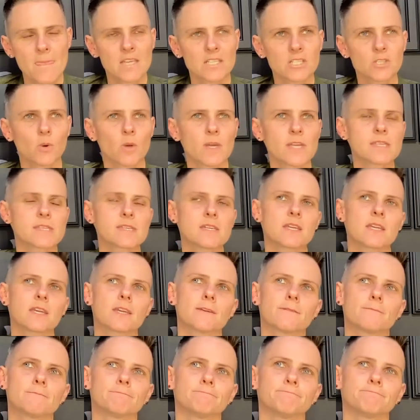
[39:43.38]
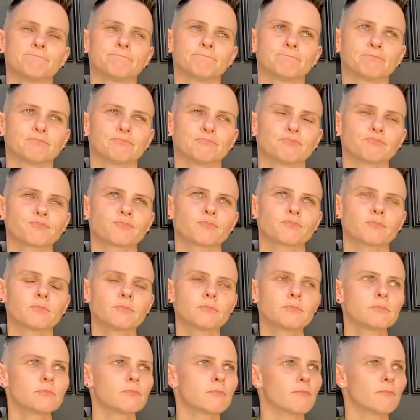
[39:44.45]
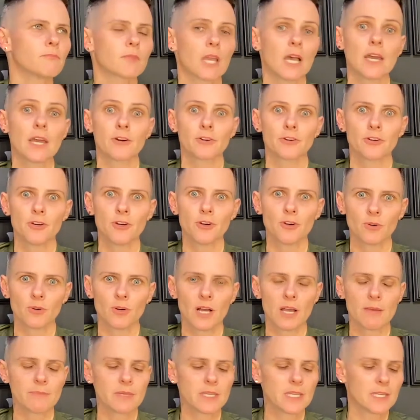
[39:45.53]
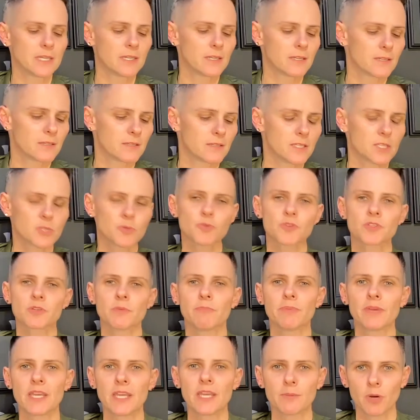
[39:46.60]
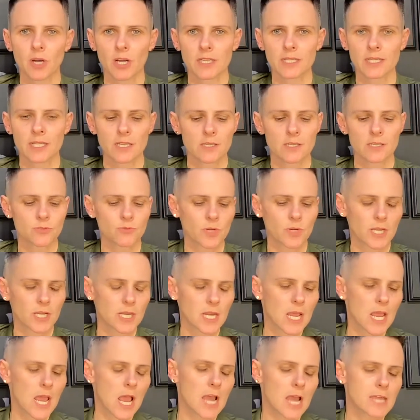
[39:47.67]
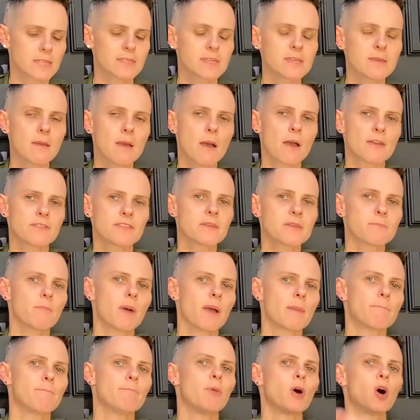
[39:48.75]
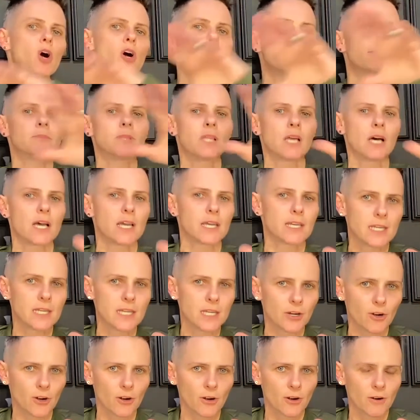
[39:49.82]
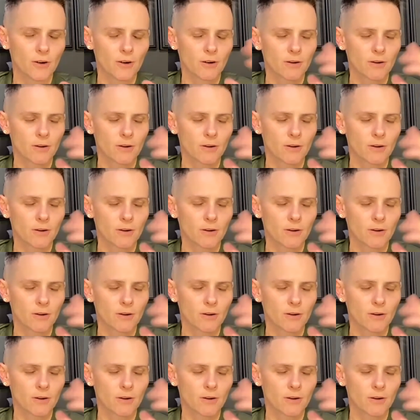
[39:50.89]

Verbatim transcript: So I think I don't know. I mean, this was a big podcast, right? I think I think my bottom line here